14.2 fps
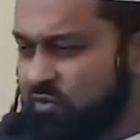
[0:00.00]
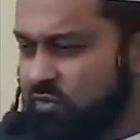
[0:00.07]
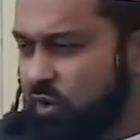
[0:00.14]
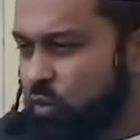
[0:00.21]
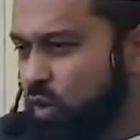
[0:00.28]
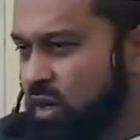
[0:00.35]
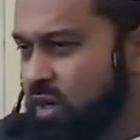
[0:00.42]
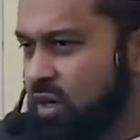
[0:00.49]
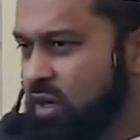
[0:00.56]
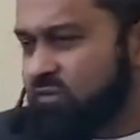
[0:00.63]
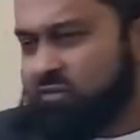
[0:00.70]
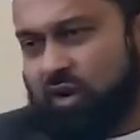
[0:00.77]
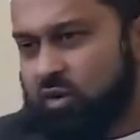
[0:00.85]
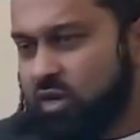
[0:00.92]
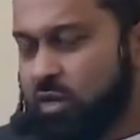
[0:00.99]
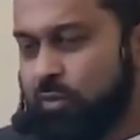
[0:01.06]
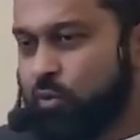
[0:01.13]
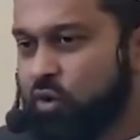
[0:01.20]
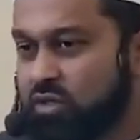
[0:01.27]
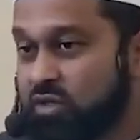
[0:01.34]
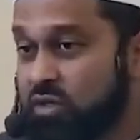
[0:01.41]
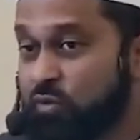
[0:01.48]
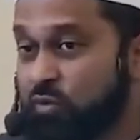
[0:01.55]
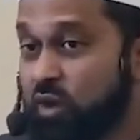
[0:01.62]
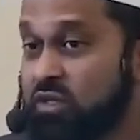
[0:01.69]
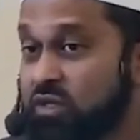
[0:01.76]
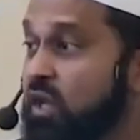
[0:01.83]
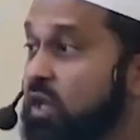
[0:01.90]
to leave on one very important
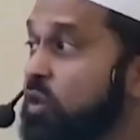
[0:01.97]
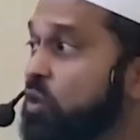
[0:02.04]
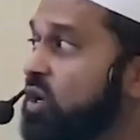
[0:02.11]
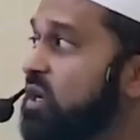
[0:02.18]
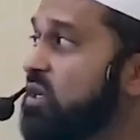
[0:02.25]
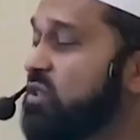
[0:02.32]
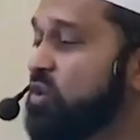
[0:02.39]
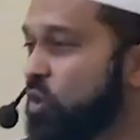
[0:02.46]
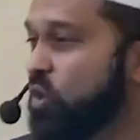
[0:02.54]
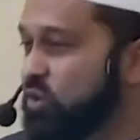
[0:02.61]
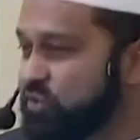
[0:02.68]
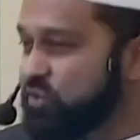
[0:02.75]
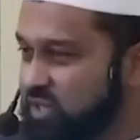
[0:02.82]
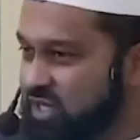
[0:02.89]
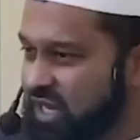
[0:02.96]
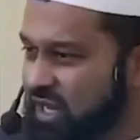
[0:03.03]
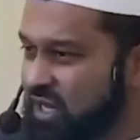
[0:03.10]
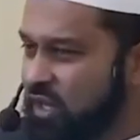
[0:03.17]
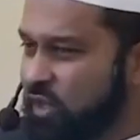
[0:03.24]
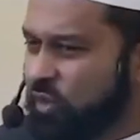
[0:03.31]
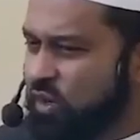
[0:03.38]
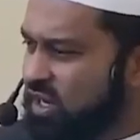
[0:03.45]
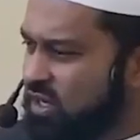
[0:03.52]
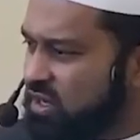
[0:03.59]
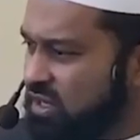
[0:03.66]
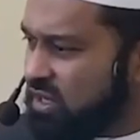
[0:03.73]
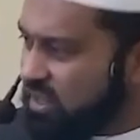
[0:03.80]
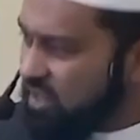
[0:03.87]
point. Look at the world today. Look
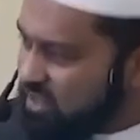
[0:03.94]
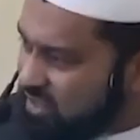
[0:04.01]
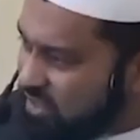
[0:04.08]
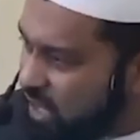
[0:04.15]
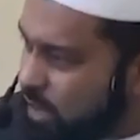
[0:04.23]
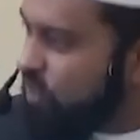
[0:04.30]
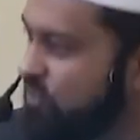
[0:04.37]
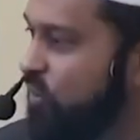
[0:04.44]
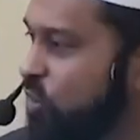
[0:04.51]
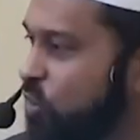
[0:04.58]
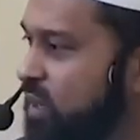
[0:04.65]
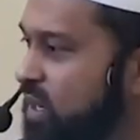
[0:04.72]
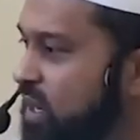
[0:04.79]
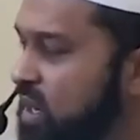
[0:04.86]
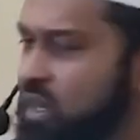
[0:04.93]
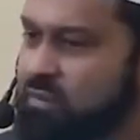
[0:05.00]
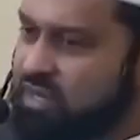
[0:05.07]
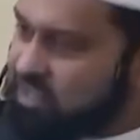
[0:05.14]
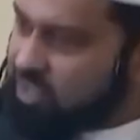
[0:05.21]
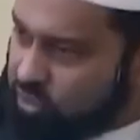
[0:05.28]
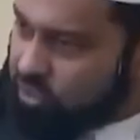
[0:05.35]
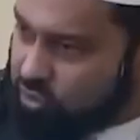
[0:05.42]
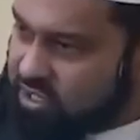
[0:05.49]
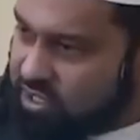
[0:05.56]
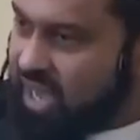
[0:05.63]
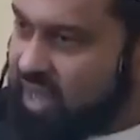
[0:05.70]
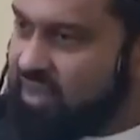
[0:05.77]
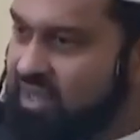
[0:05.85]
at the Islamophobia,
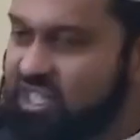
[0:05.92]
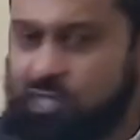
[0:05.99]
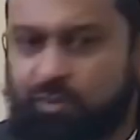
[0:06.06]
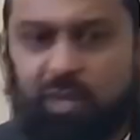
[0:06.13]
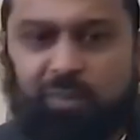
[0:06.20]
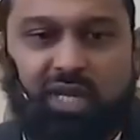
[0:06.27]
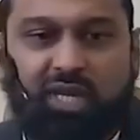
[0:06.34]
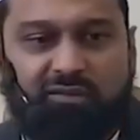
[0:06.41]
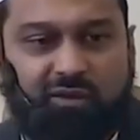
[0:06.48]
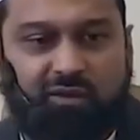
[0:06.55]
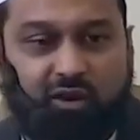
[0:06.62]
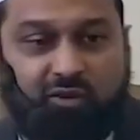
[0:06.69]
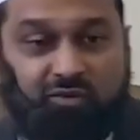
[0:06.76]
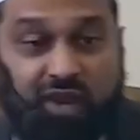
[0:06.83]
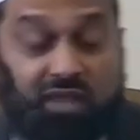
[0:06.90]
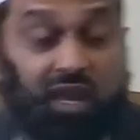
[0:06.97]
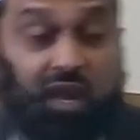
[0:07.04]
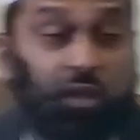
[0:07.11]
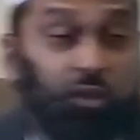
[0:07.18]
misunderstandings people have of our faith.